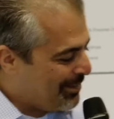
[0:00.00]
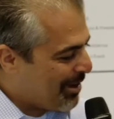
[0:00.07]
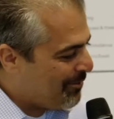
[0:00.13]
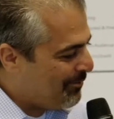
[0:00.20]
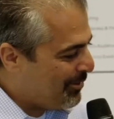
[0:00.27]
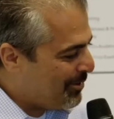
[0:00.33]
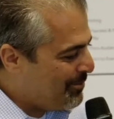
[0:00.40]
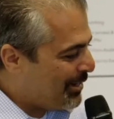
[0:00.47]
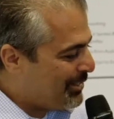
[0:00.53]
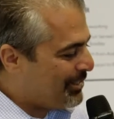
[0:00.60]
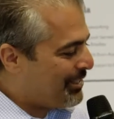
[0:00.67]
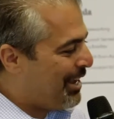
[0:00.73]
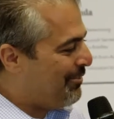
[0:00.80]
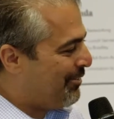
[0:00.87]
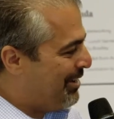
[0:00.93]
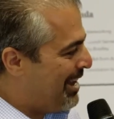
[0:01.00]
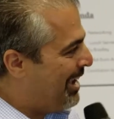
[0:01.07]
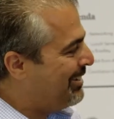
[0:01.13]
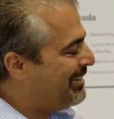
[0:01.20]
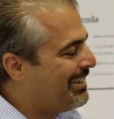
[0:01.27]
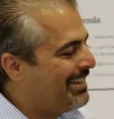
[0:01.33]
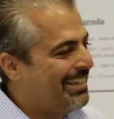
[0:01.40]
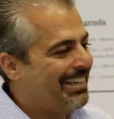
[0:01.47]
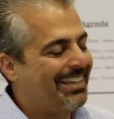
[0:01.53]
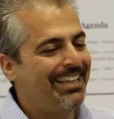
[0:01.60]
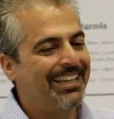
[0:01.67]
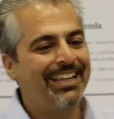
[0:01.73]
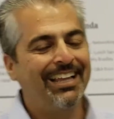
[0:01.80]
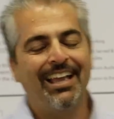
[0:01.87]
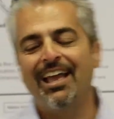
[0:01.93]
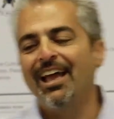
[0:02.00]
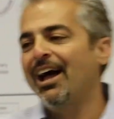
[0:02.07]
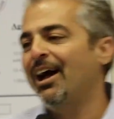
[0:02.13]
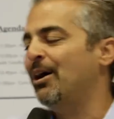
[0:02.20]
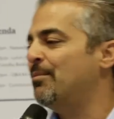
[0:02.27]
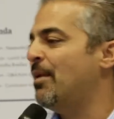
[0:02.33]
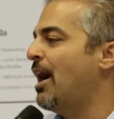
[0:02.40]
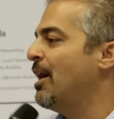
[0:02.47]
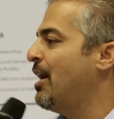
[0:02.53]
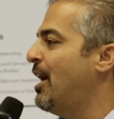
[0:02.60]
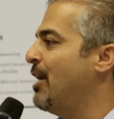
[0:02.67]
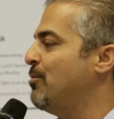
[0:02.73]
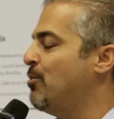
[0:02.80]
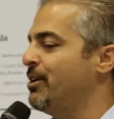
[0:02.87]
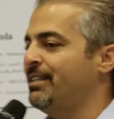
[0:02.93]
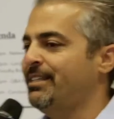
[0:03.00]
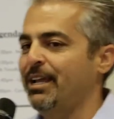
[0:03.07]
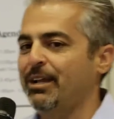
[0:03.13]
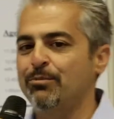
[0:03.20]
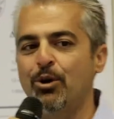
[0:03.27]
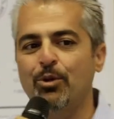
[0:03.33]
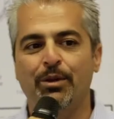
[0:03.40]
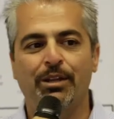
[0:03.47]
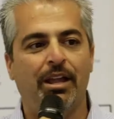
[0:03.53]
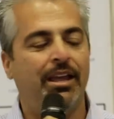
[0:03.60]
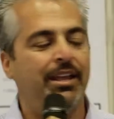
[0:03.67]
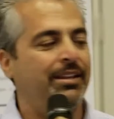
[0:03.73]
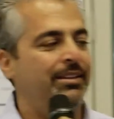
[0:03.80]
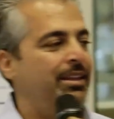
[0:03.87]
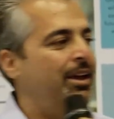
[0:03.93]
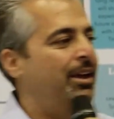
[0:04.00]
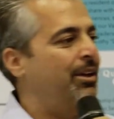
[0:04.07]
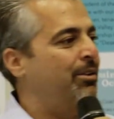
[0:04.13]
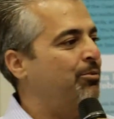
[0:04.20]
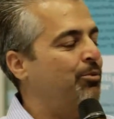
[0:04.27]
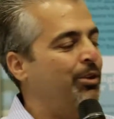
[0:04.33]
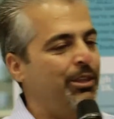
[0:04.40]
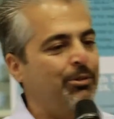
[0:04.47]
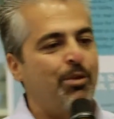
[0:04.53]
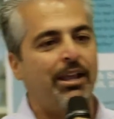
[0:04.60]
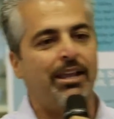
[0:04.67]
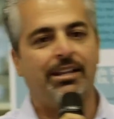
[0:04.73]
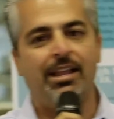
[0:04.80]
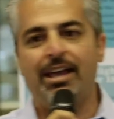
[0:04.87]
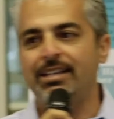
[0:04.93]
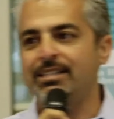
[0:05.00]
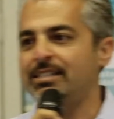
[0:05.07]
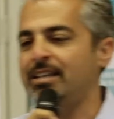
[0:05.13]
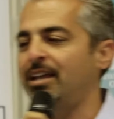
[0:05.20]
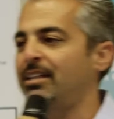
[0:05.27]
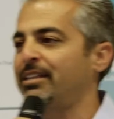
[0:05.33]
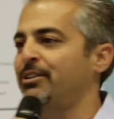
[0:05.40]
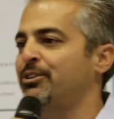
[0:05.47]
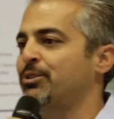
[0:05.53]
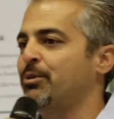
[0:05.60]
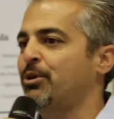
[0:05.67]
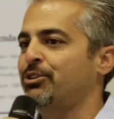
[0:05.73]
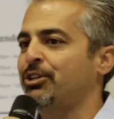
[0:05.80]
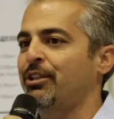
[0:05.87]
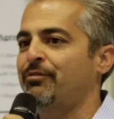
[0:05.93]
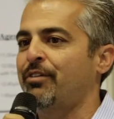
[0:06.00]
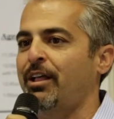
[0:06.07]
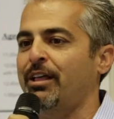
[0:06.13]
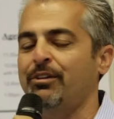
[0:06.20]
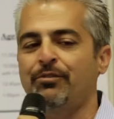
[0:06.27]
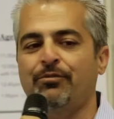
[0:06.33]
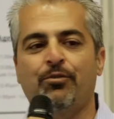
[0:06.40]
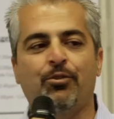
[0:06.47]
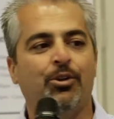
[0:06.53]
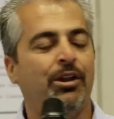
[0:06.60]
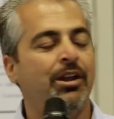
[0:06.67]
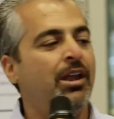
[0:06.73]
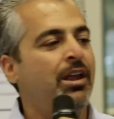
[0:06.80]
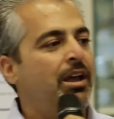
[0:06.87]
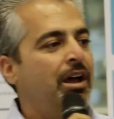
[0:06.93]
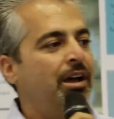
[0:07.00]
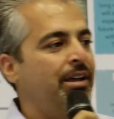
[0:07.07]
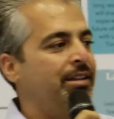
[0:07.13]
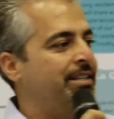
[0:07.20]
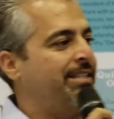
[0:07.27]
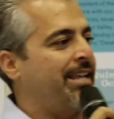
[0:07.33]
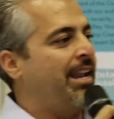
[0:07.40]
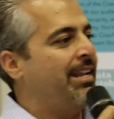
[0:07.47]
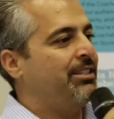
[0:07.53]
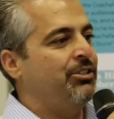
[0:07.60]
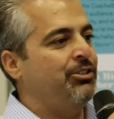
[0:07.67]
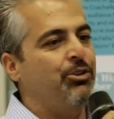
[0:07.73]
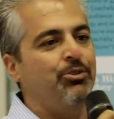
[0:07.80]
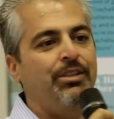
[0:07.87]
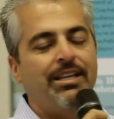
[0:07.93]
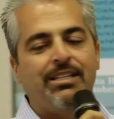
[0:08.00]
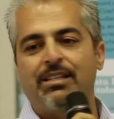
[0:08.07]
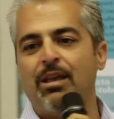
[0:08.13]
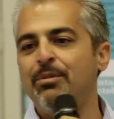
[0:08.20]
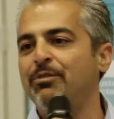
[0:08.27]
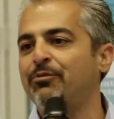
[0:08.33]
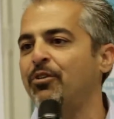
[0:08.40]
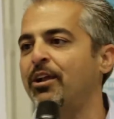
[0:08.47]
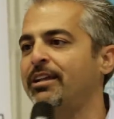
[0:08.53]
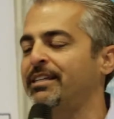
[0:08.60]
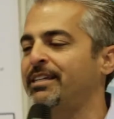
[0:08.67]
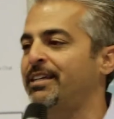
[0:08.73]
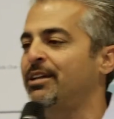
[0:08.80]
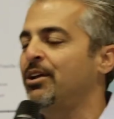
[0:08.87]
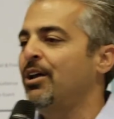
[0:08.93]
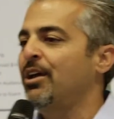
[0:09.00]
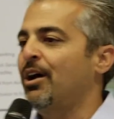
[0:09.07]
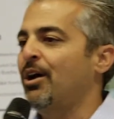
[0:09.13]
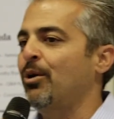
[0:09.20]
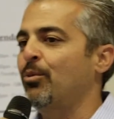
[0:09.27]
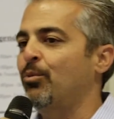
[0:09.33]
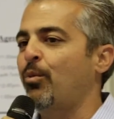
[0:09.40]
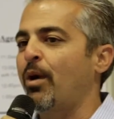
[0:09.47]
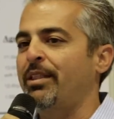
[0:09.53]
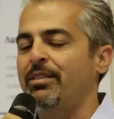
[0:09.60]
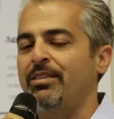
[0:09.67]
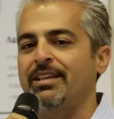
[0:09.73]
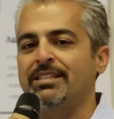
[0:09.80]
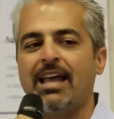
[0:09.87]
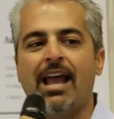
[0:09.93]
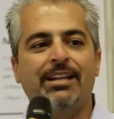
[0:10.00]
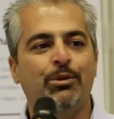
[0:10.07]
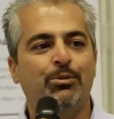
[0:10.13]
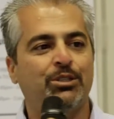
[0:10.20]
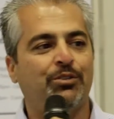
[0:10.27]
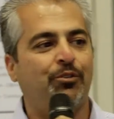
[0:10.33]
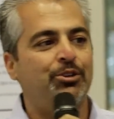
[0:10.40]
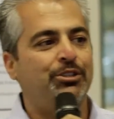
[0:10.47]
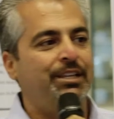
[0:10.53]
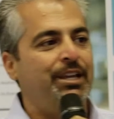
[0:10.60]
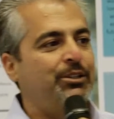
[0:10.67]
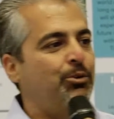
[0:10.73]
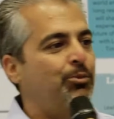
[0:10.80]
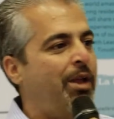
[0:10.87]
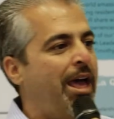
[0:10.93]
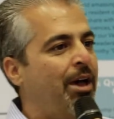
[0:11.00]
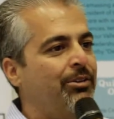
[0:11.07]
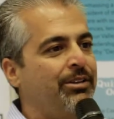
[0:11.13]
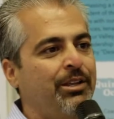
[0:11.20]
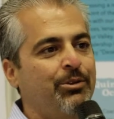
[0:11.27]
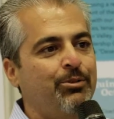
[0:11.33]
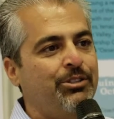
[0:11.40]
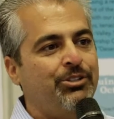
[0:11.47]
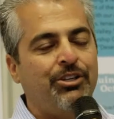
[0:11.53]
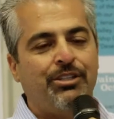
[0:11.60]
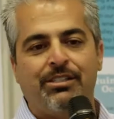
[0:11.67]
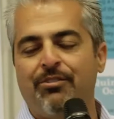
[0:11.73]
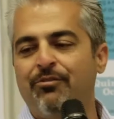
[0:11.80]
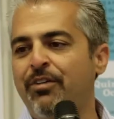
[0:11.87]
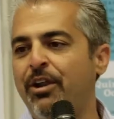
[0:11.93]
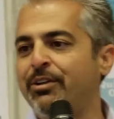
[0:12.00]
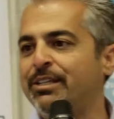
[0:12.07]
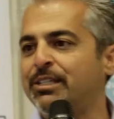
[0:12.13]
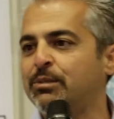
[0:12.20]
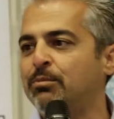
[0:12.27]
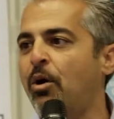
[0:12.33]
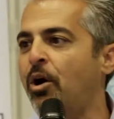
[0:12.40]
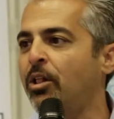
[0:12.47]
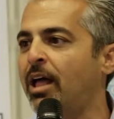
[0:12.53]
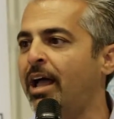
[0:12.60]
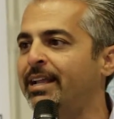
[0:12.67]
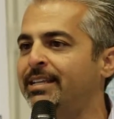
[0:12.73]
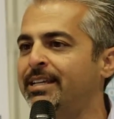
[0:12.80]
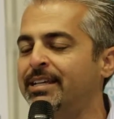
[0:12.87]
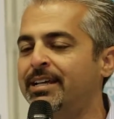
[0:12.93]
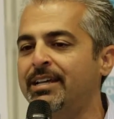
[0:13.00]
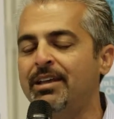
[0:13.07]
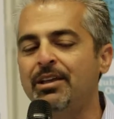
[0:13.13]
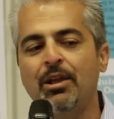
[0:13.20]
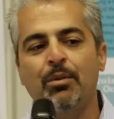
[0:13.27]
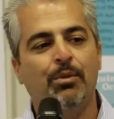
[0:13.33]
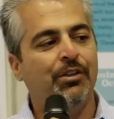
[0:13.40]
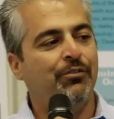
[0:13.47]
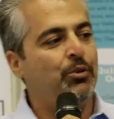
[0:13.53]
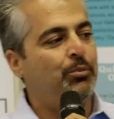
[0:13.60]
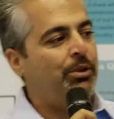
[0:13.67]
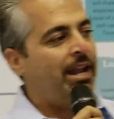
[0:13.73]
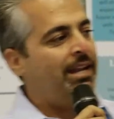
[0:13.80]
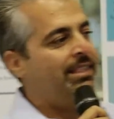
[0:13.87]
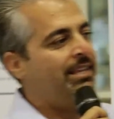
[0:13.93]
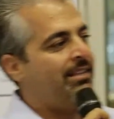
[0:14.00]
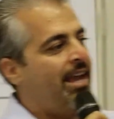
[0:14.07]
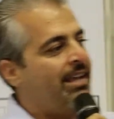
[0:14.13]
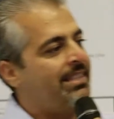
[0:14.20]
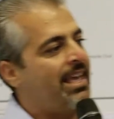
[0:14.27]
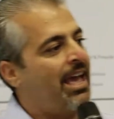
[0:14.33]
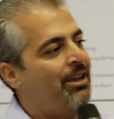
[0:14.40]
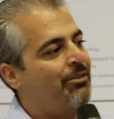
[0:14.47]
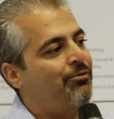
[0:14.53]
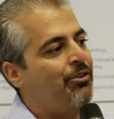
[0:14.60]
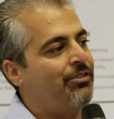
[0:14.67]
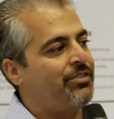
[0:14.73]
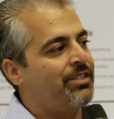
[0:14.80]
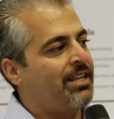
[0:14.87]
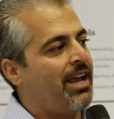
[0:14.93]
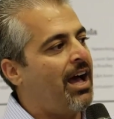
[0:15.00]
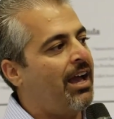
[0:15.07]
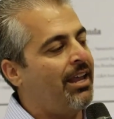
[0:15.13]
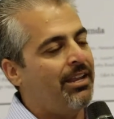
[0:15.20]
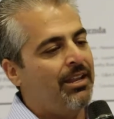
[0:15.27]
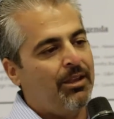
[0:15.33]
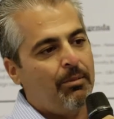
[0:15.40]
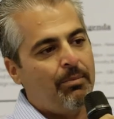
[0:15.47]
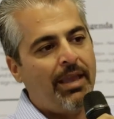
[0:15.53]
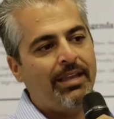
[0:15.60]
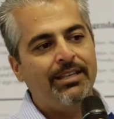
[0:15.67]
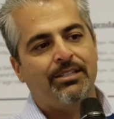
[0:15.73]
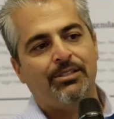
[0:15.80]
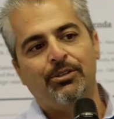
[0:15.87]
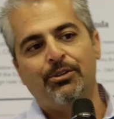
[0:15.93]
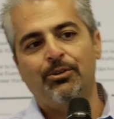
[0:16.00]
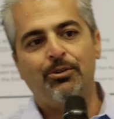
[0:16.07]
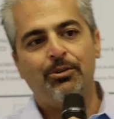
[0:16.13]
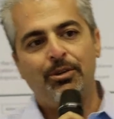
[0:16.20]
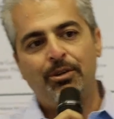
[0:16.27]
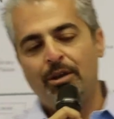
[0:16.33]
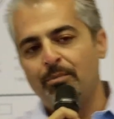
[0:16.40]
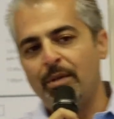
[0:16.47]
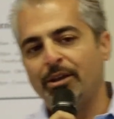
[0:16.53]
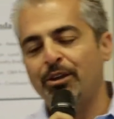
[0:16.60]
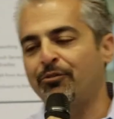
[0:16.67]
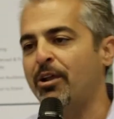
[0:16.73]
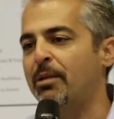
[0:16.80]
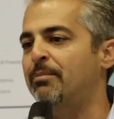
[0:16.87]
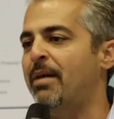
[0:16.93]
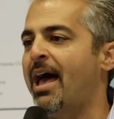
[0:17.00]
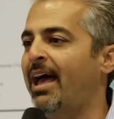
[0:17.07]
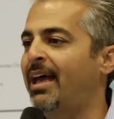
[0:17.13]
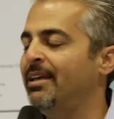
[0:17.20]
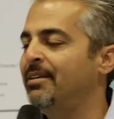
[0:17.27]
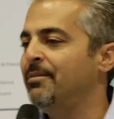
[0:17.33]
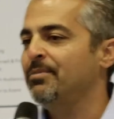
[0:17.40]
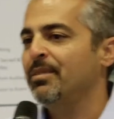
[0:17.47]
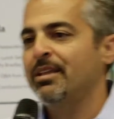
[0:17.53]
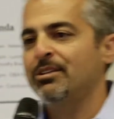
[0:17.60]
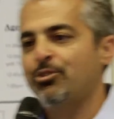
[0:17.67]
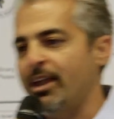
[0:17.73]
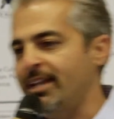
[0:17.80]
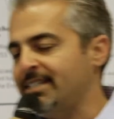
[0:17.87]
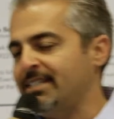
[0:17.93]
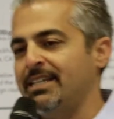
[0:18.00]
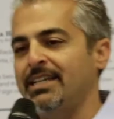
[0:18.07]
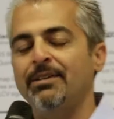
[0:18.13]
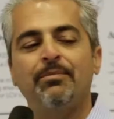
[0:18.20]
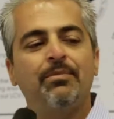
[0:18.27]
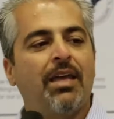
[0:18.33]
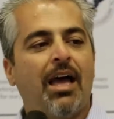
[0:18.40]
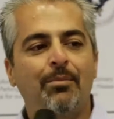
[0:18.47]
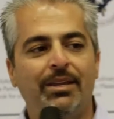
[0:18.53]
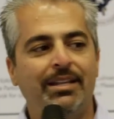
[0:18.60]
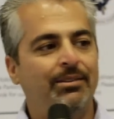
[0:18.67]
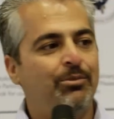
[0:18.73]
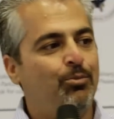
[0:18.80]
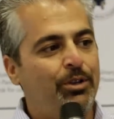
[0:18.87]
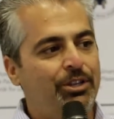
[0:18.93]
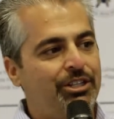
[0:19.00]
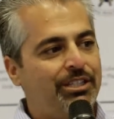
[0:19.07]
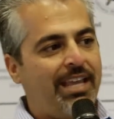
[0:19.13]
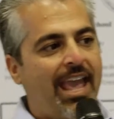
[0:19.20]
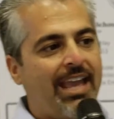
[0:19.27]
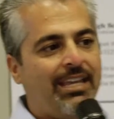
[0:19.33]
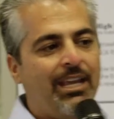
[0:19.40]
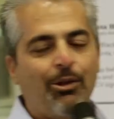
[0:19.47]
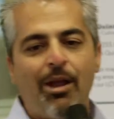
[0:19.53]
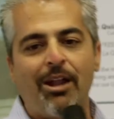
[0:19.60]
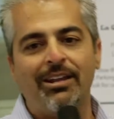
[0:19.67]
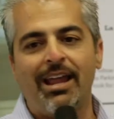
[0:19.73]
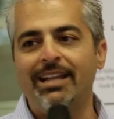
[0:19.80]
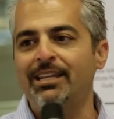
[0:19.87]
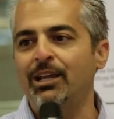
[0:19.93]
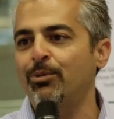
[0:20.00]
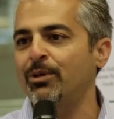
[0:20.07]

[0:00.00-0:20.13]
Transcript: I feel much safer now. Um, I, I, want to take a moment and uh, really recognize uh, Leadership Coachella Valley for uh, deciding to do this. I mean, frankly, uh, when this idea was first kicked around, it was just a very small idea. But if you put anything like that in front of Scott, Peggy Sue, my good friend Matt, Tracy, I mean, we just can't kick around an idea.